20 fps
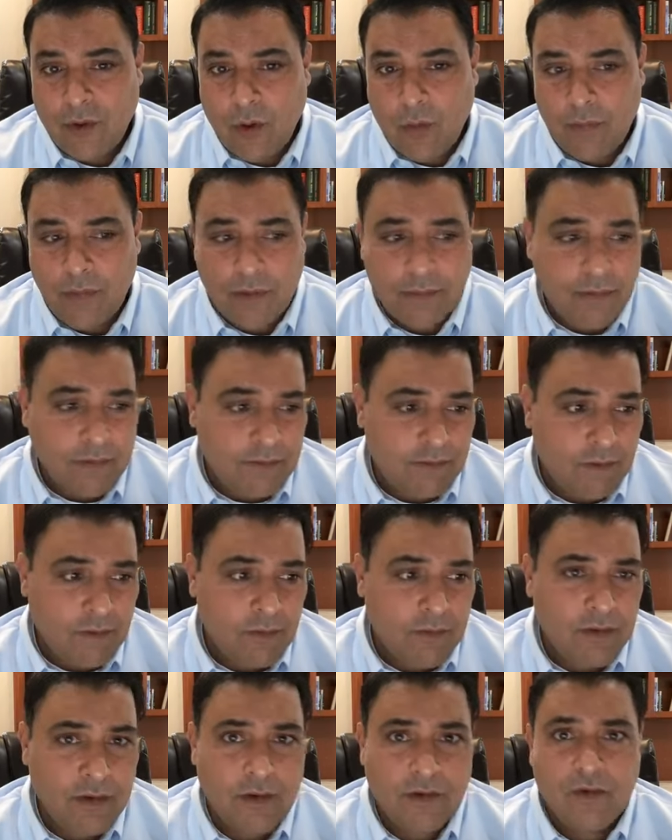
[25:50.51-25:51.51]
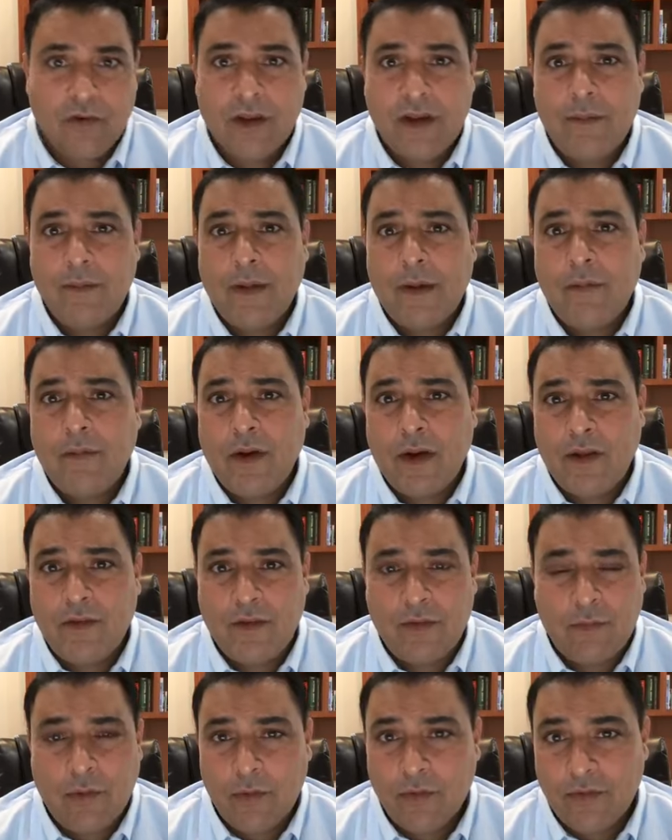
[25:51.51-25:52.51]
open up your phone and try to
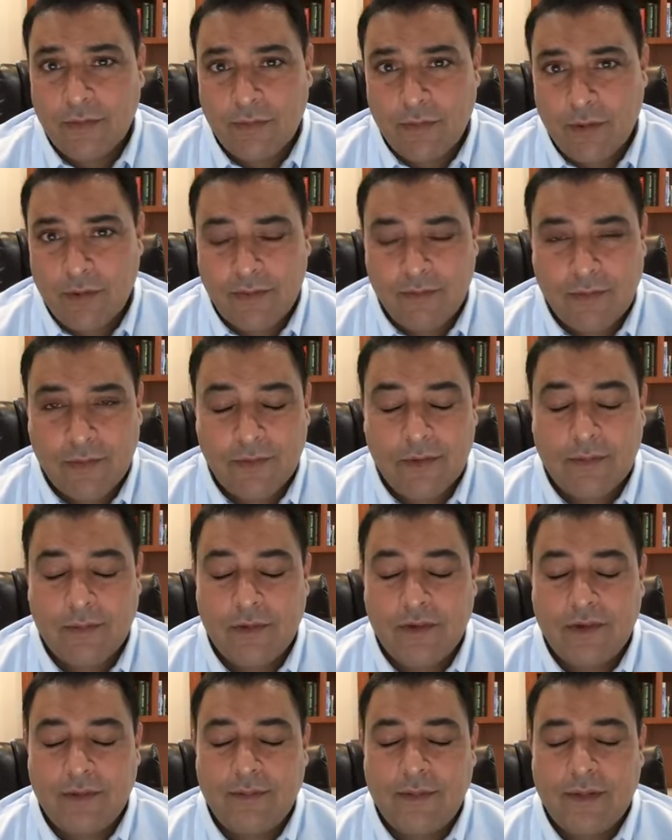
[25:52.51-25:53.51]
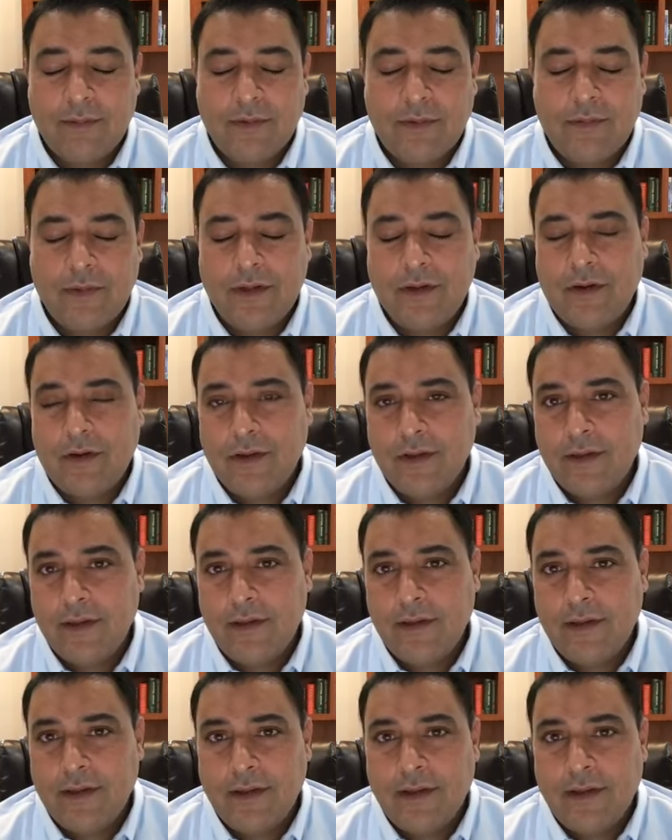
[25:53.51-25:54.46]
memorize your most important phone numbers and be able to recall it.